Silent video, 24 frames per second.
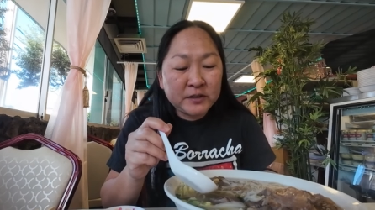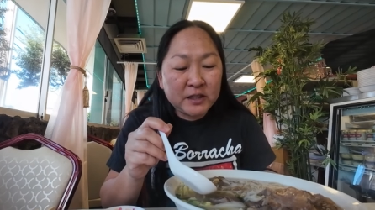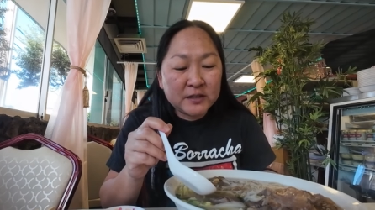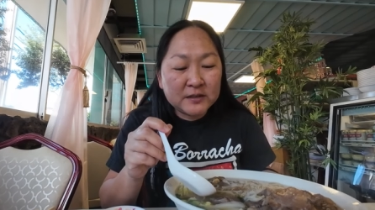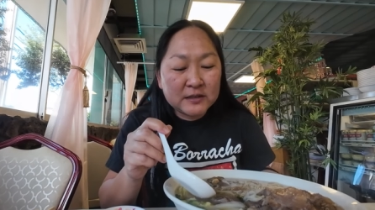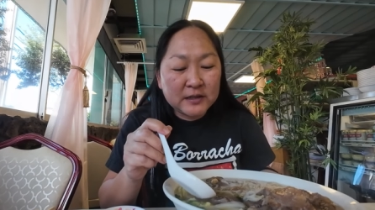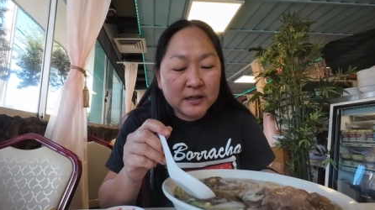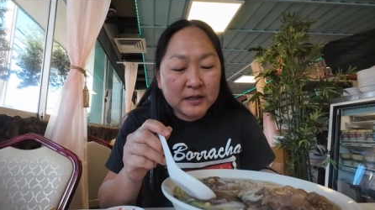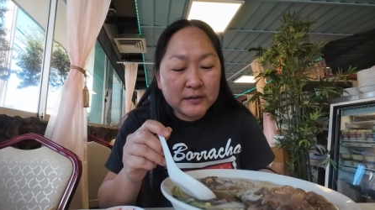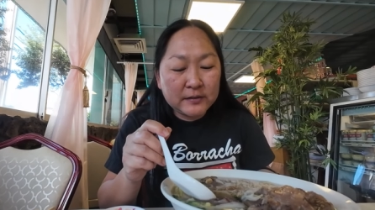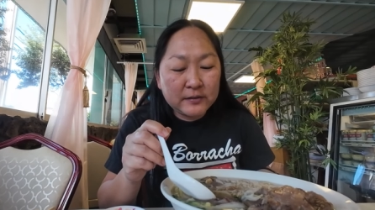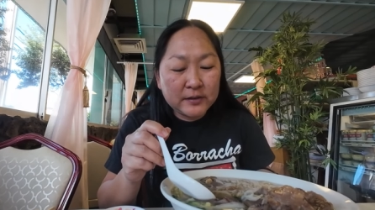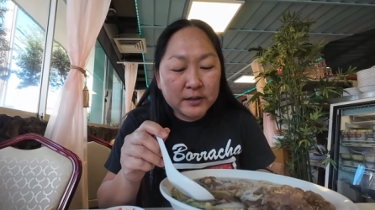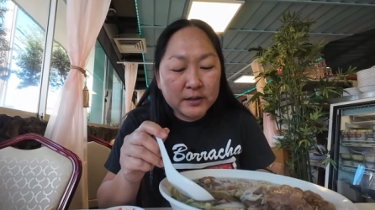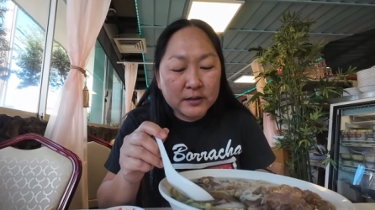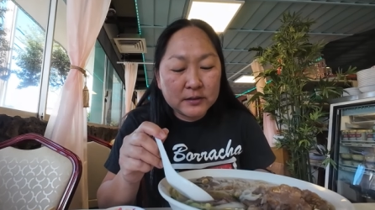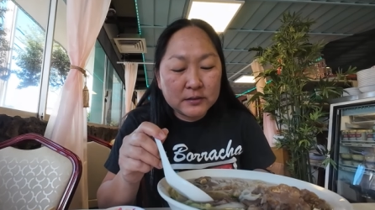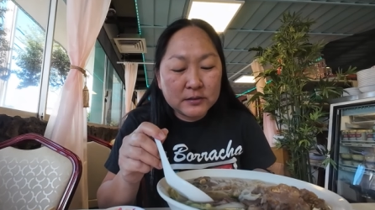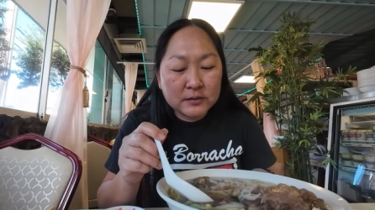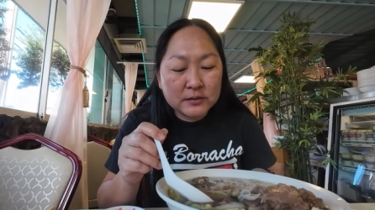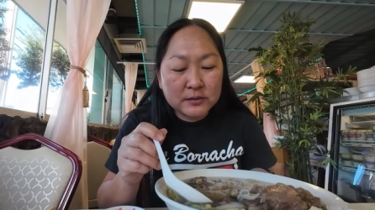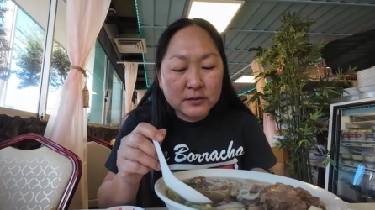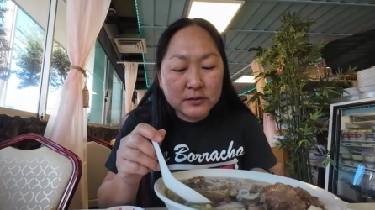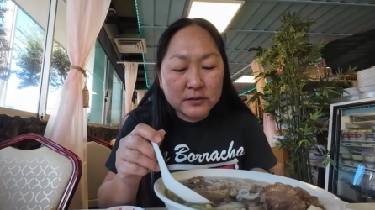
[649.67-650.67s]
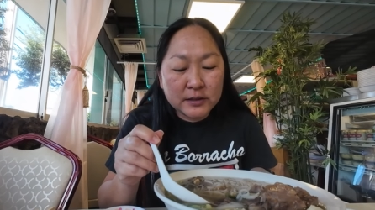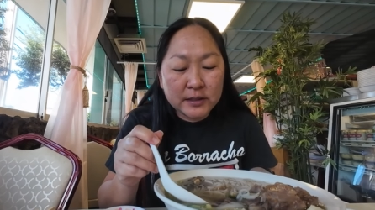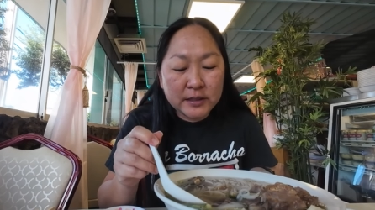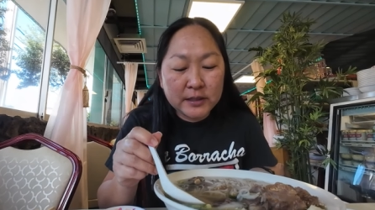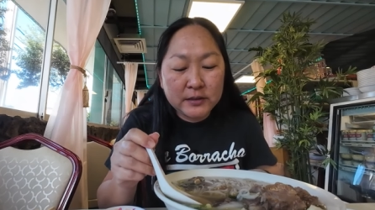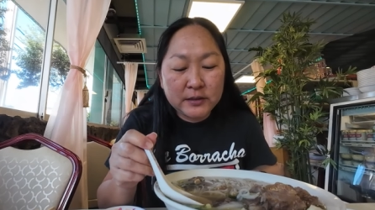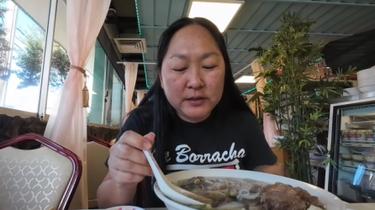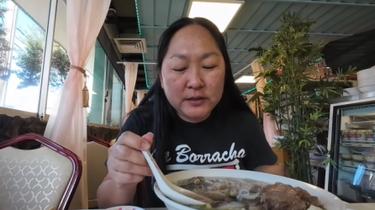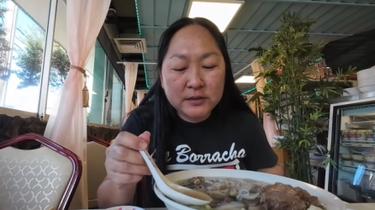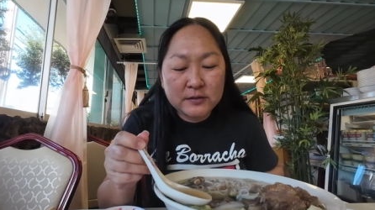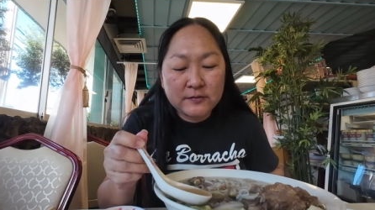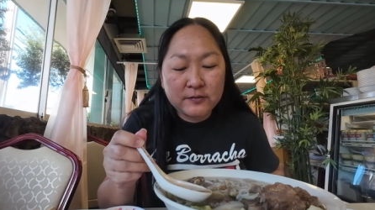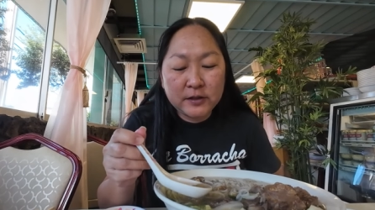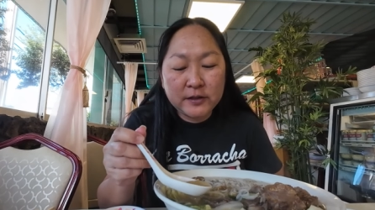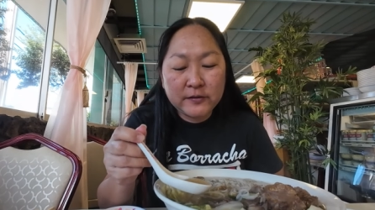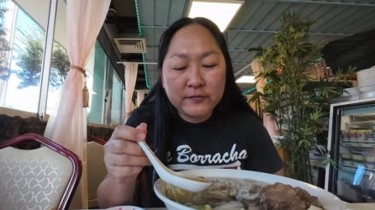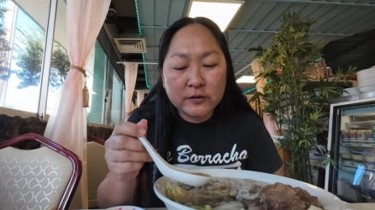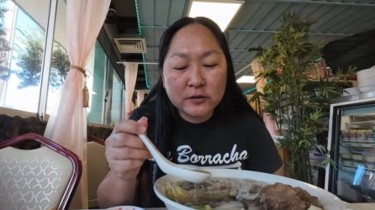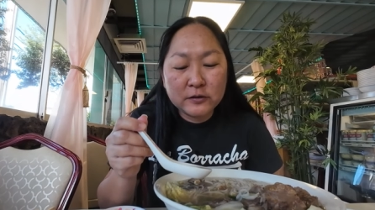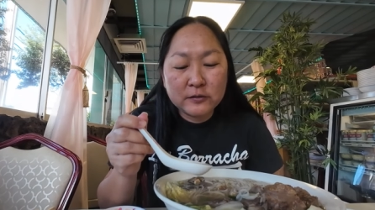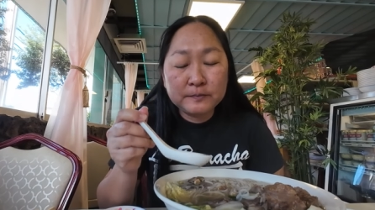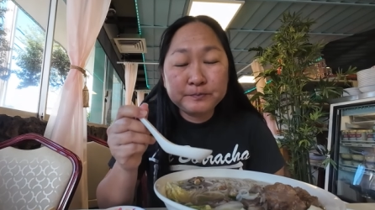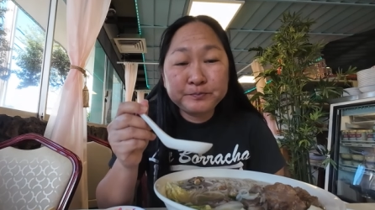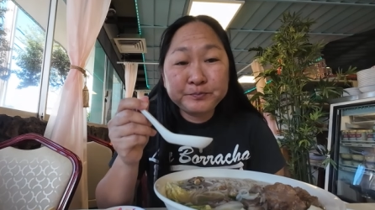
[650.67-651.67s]
It's got that star anise
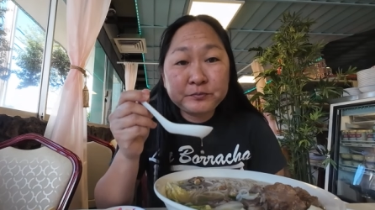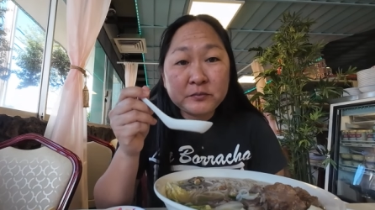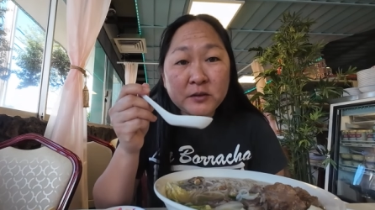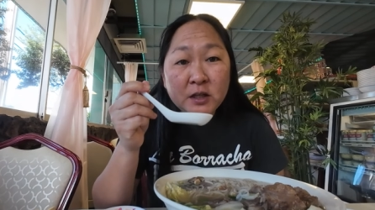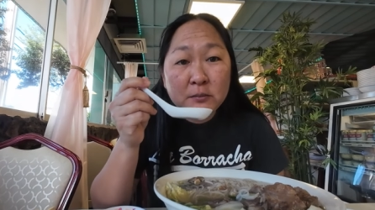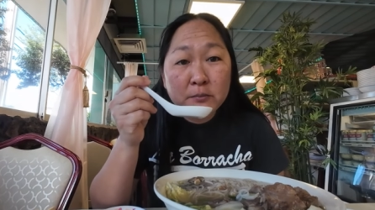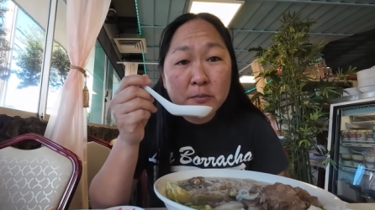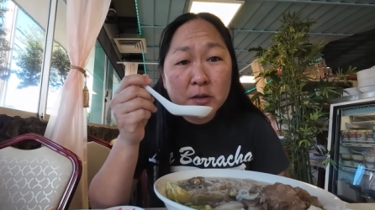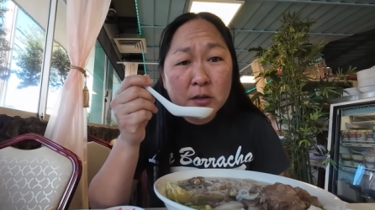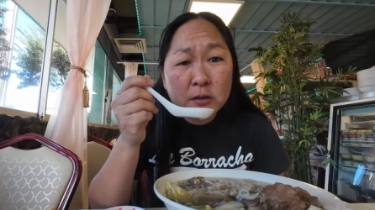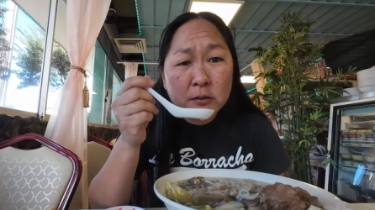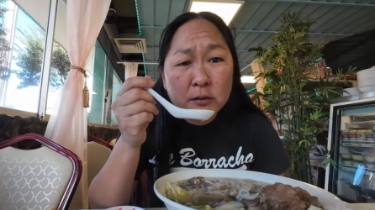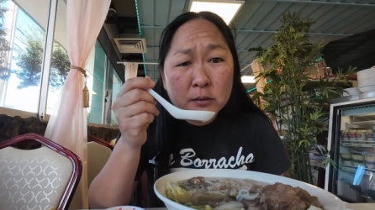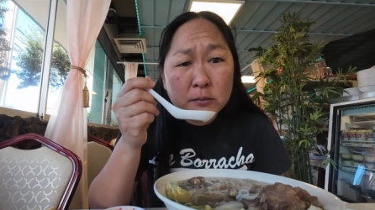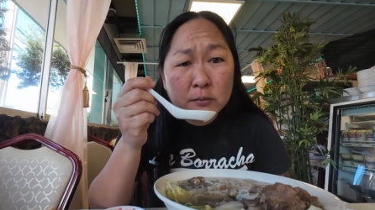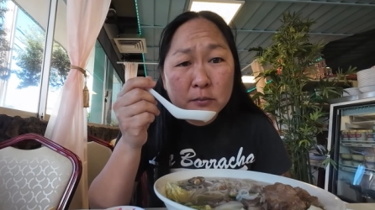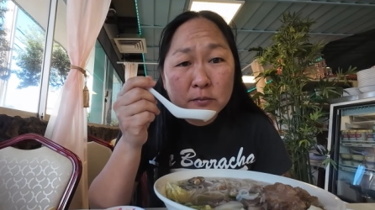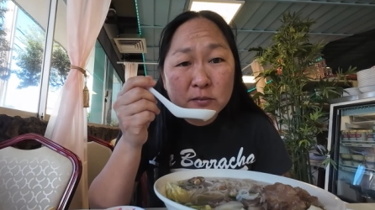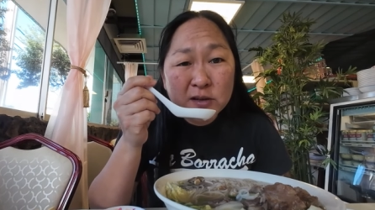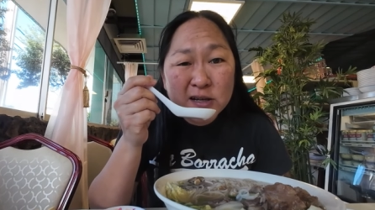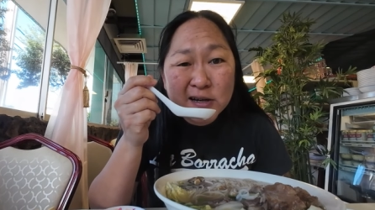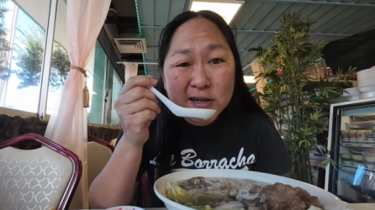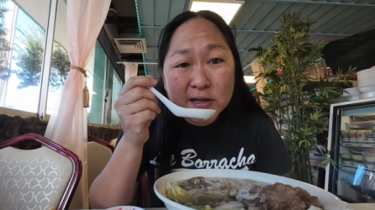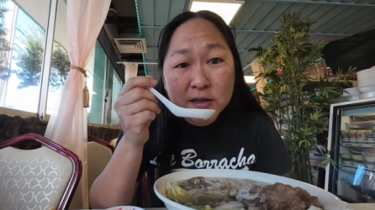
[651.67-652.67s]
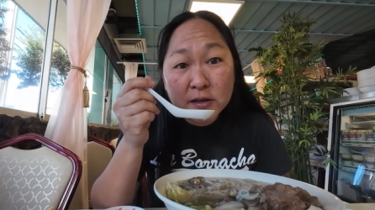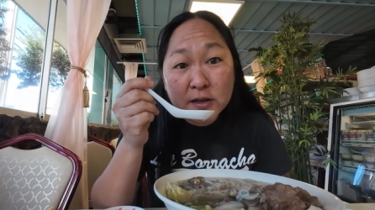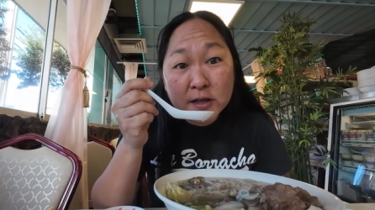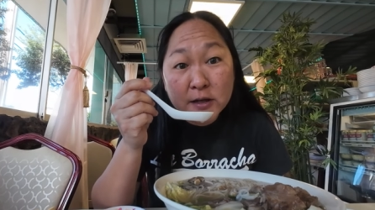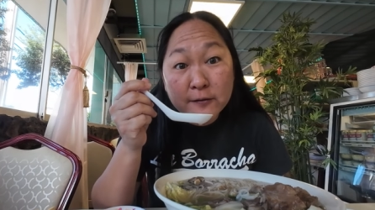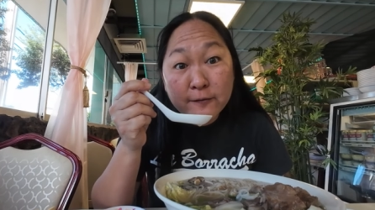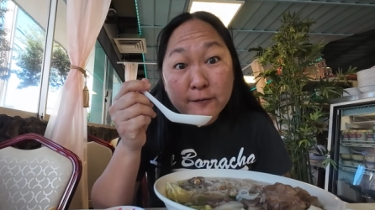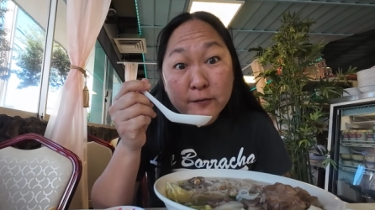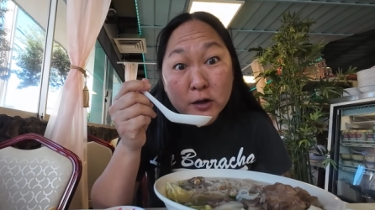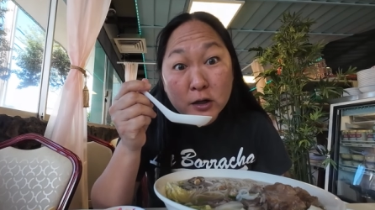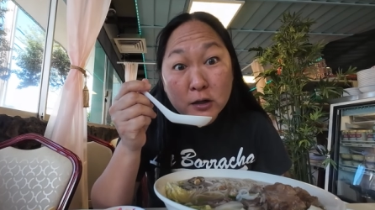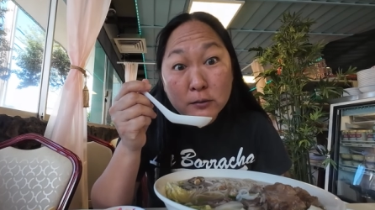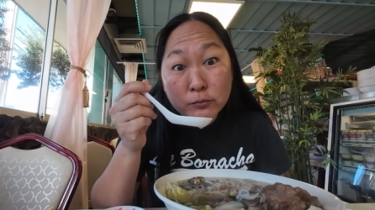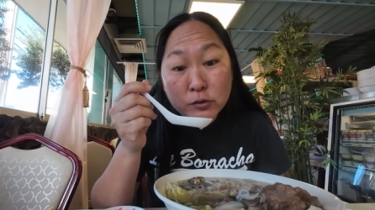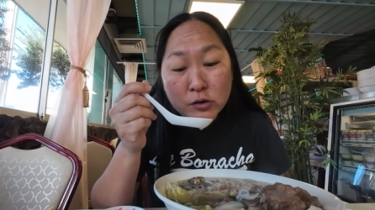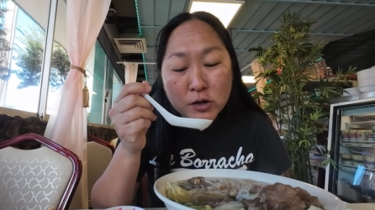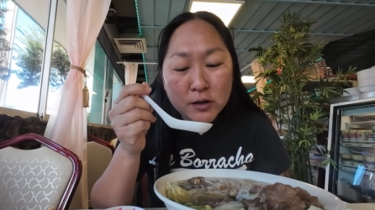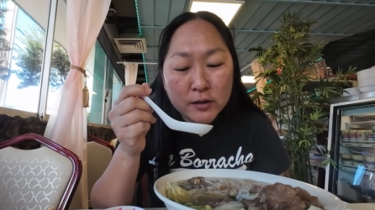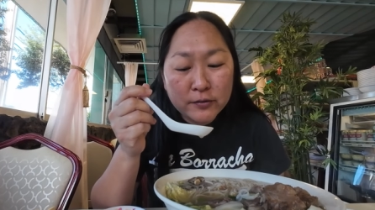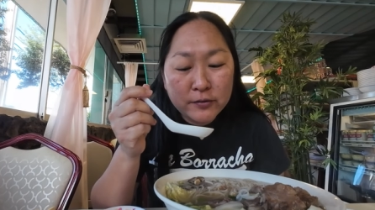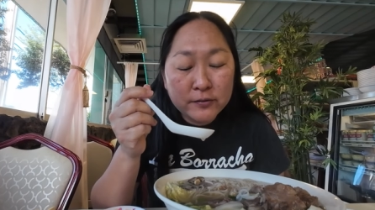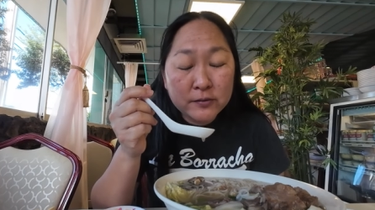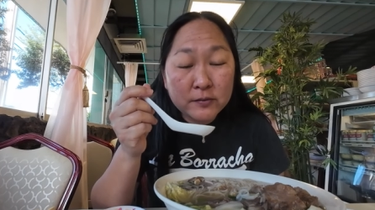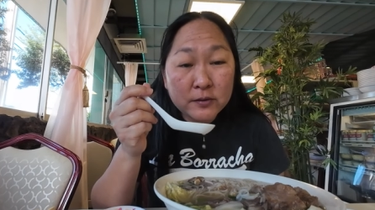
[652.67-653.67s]
flavor, but kind of like a pho
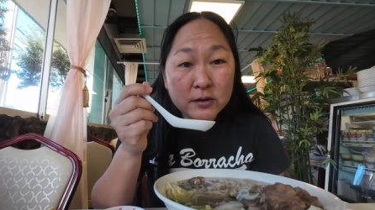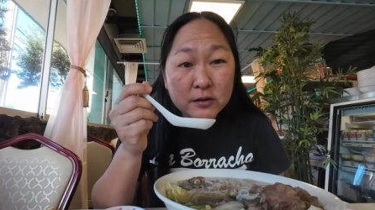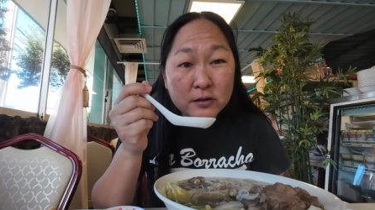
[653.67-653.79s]
broth.